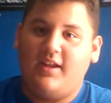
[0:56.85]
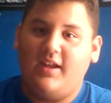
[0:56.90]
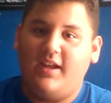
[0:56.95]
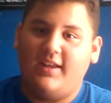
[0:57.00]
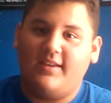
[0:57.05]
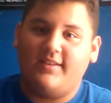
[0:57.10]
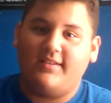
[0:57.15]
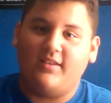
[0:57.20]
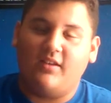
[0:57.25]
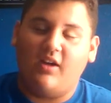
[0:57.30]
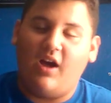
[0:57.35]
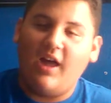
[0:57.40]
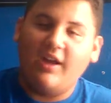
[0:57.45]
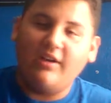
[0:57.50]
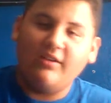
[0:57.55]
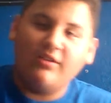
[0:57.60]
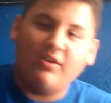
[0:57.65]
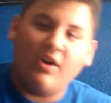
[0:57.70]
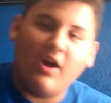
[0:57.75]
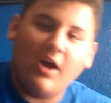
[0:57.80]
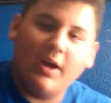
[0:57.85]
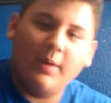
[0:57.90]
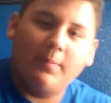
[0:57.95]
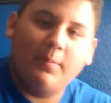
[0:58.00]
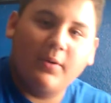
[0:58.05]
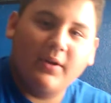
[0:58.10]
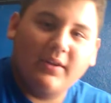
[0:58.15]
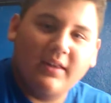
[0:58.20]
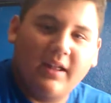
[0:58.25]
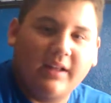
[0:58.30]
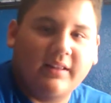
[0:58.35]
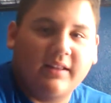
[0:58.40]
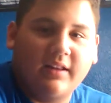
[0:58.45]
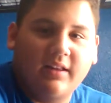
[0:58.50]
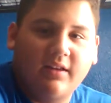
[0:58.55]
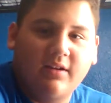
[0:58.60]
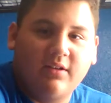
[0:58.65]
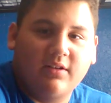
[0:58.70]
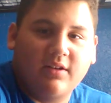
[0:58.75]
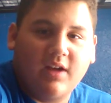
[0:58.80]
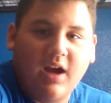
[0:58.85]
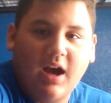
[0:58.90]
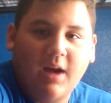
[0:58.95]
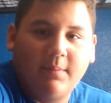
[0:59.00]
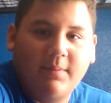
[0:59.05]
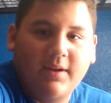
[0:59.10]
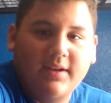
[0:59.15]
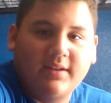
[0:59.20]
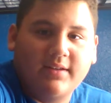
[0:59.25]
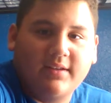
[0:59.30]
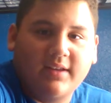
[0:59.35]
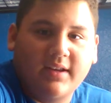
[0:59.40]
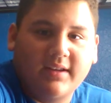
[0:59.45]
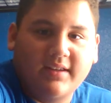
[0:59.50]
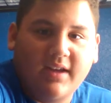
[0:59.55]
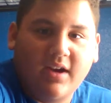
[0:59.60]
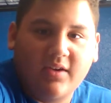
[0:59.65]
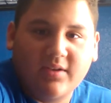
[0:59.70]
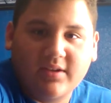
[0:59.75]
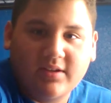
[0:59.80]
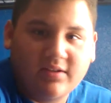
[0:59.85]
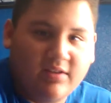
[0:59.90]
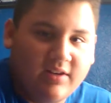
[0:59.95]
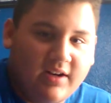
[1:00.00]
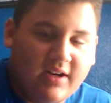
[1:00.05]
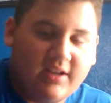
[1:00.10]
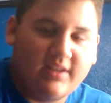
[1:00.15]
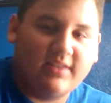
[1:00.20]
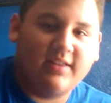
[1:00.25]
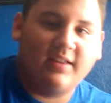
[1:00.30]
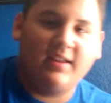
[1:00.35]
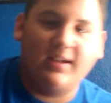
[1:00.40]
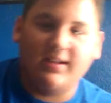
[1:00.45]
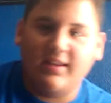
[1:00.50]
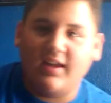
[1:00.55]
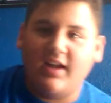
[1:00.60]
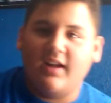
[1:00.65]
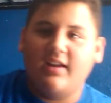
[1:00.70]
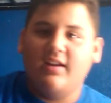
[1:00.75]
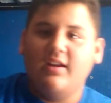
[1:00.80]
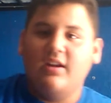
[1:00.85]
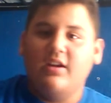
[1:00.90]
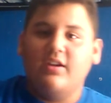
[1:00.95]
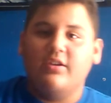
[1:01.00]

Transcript: And so I don't know how to put like the little comments like down here and anything like that.